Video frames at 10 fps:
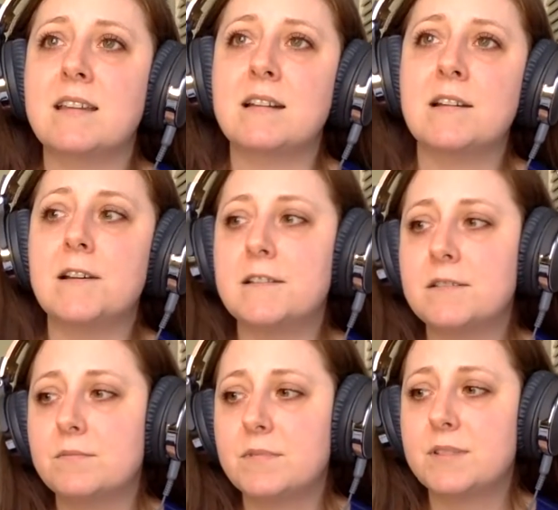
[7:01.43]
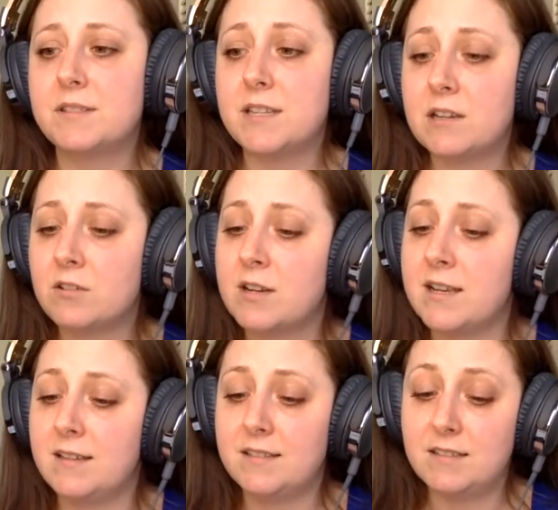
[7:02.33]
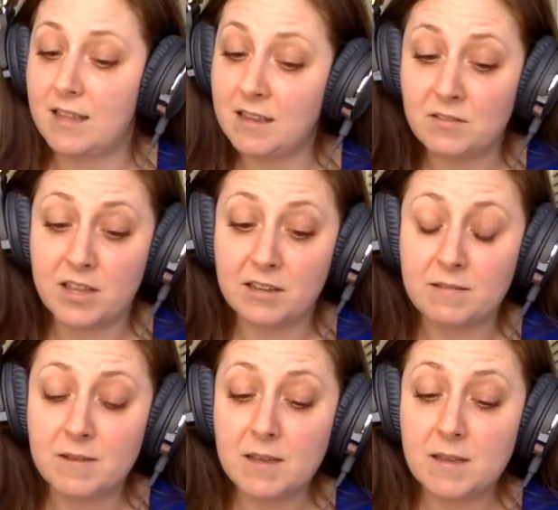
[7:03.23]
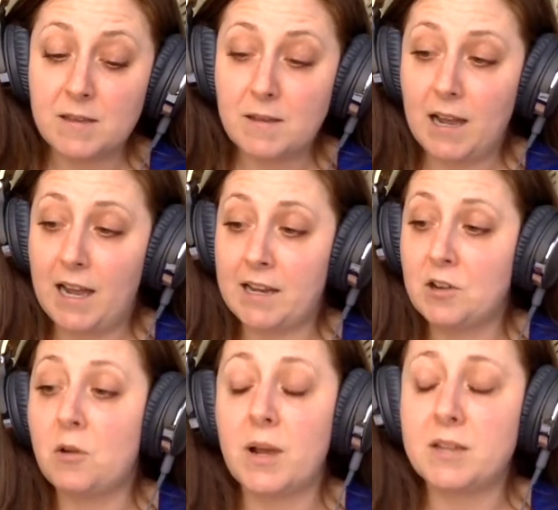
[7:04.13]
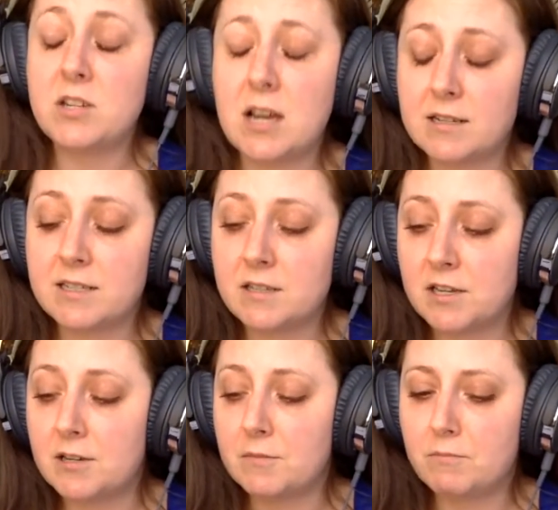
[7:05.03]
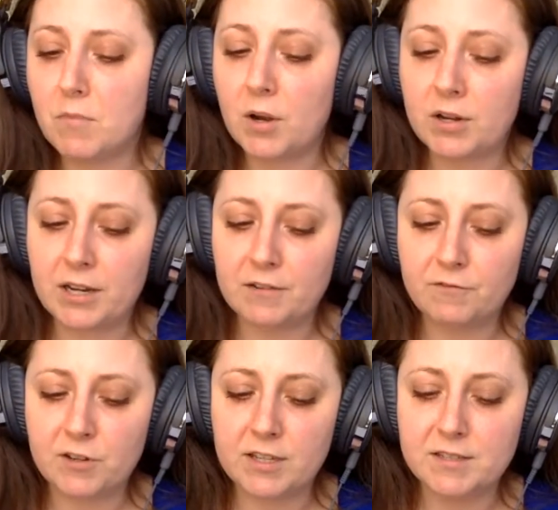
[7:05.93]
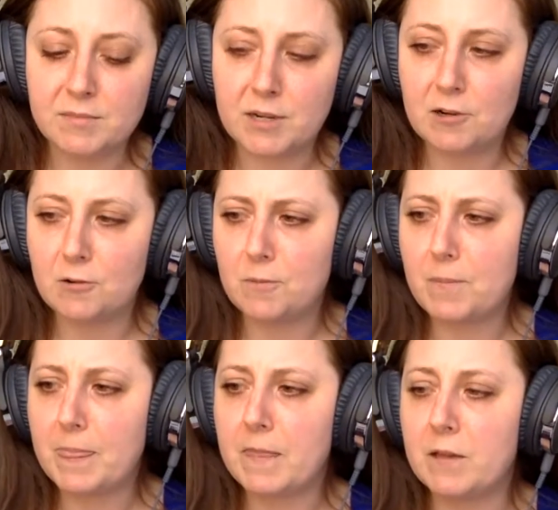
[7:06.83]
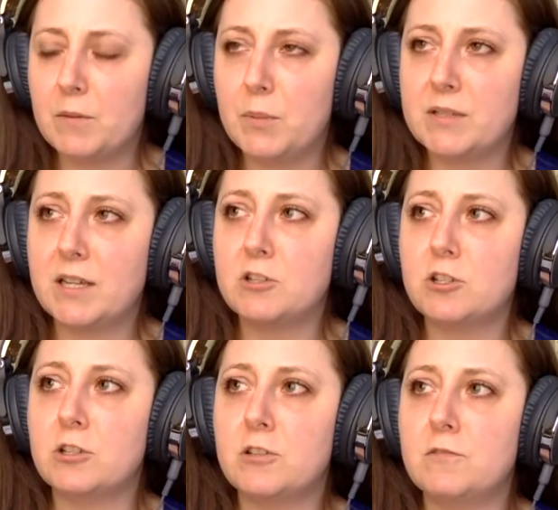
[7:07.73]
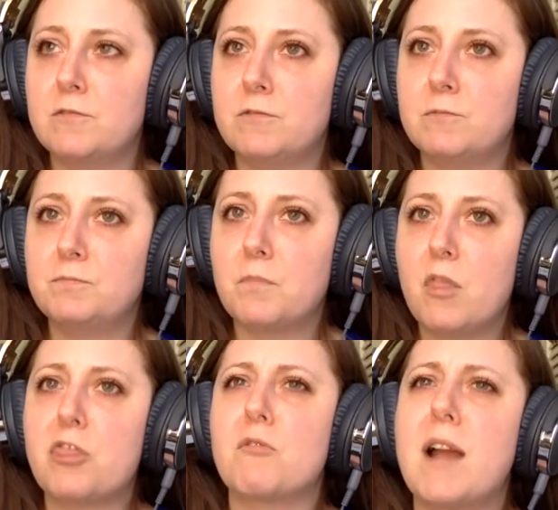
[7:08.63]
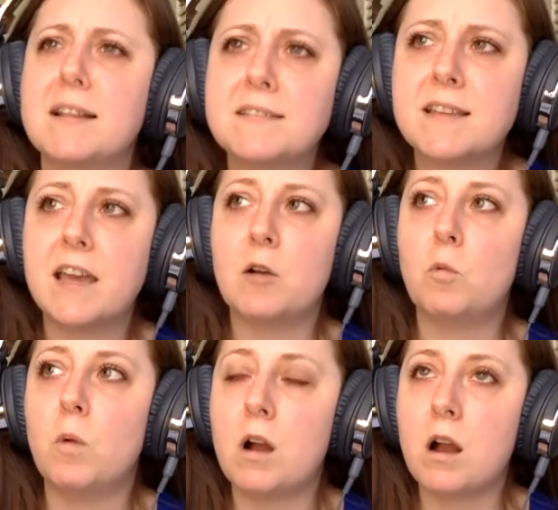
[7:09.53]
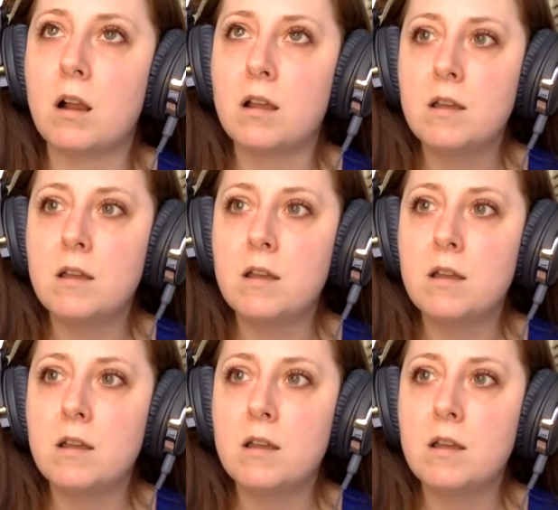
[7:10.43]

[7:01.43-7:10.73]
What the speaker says: a serious thing, like I know I talked in the marketing for this about the potential of threats at work.